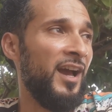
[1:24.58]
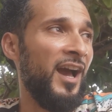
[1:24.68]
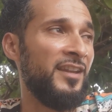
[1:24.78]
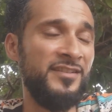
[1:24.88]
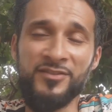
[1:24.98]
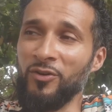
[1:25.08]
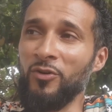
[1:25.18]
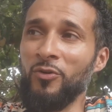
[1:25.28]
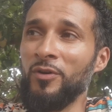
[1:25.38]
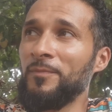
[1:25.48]
And
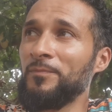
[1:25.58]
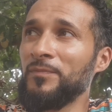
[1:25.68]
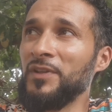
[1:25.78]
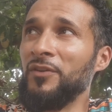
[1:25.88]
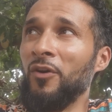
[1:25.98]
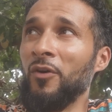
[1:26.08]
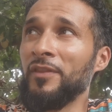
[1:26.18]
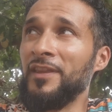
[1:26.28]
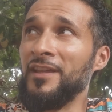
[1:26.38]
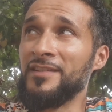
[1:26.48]
so, you know,
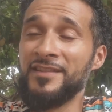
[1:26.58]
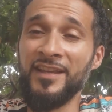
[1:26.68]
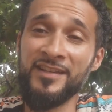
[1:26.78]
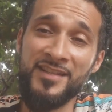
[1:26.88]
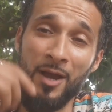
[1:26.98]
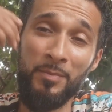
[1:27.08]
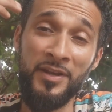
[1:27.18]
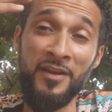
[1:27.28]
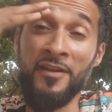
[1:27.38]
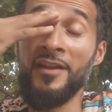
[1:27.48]
there's things
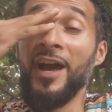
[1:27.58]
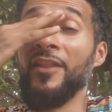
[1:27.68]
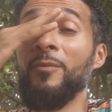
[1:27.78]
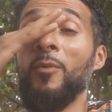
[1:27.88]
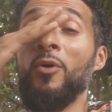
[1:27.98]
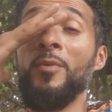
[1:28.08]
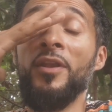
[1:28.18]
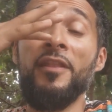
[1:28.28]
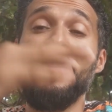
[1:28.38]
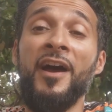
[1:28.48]
happening at the
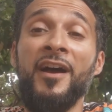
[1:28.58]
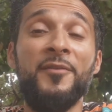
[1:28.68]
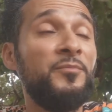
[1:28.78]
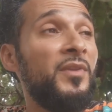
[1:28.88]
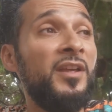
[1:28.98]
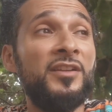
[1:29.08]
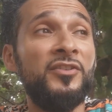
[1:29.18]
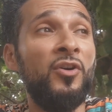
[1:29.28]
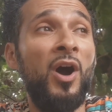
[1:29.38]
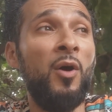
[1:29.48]
moment that,
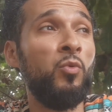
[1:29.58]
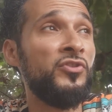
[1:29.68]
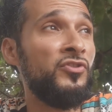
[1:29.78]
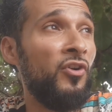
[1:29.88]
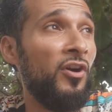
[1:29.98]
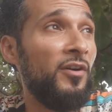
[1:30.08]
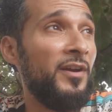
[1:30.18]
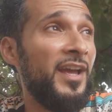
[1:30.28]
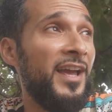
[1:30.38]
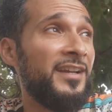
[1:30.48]
you know, I was not
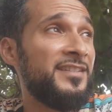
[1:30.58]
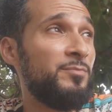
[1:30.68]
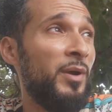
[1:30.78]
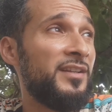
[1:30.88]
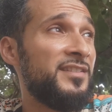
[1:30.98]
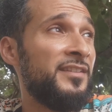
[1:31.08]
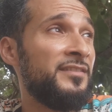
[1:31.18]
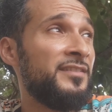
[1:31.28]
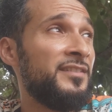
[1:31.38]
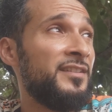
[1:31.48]
expecting.